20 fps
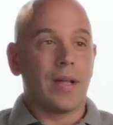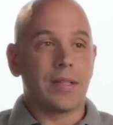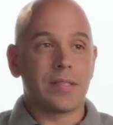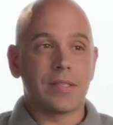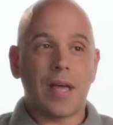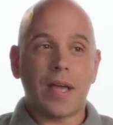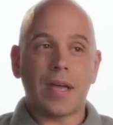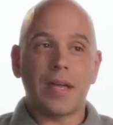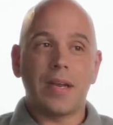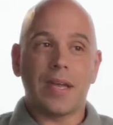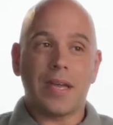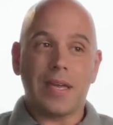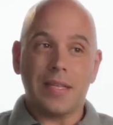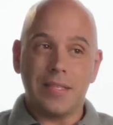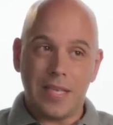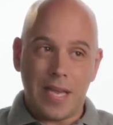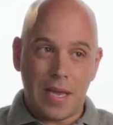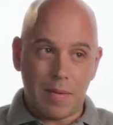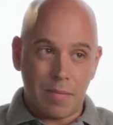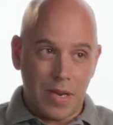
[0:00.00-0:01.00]
it's not going to
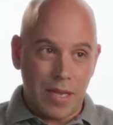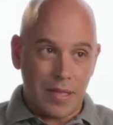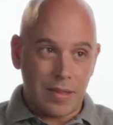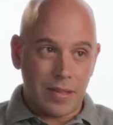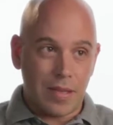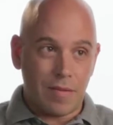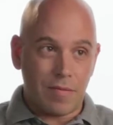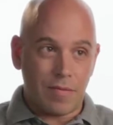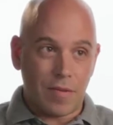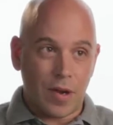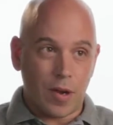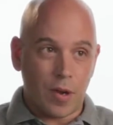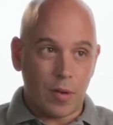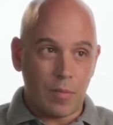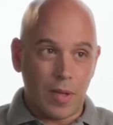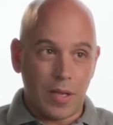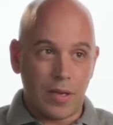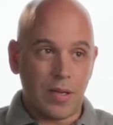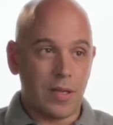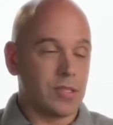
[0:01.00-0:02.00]
contaminate the
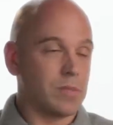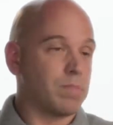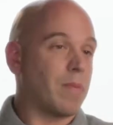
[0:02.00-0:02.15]
environment. It's